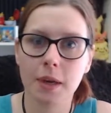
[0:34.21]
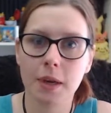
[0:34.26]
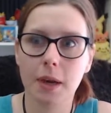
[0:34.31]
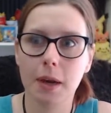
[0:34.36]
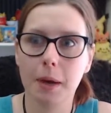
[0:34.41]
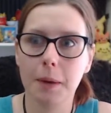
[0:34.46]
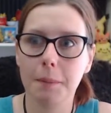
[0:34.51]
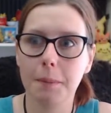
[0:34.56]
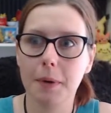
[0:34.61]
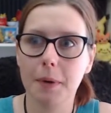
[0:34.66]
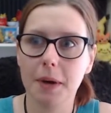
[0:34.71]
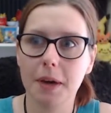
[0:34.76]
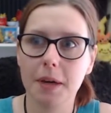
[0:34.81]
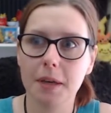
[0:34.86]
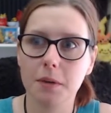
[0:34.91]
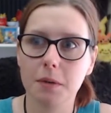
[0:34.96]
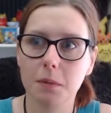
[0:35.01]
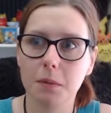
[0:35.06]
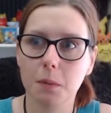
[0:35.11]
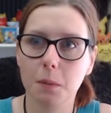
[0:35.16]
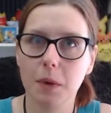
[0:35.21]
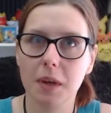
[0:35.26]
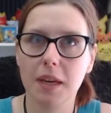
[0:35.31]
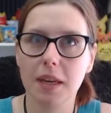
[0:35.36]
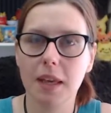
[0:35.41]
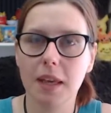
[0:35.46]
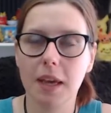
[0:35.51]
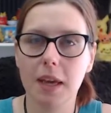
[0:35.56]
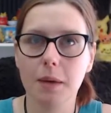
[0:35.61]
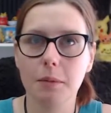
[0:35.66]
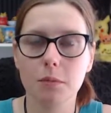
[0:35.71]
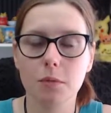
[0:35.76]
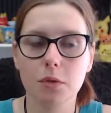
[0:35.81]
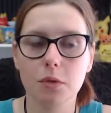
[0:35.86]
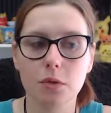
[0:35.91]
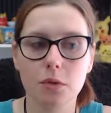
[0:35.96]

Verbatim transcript: Um, but when it came